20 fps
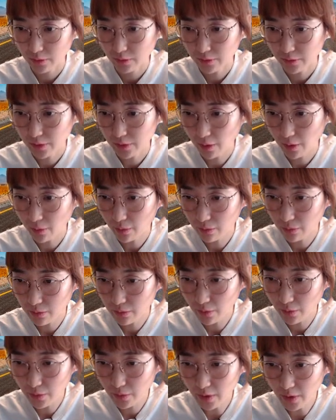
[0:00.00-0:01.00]
So,
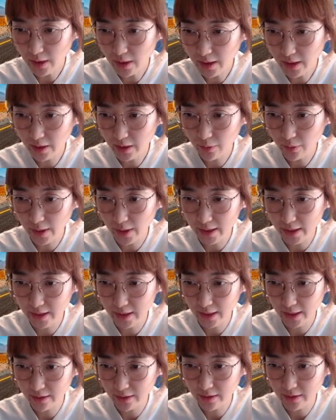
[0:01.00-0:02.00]
locally, white
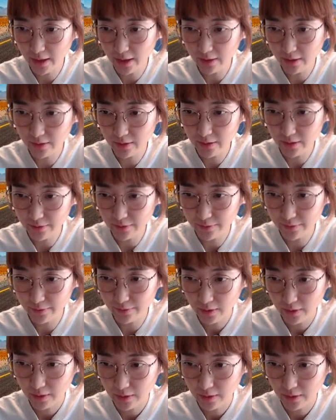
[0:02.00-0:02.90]
cannot leave.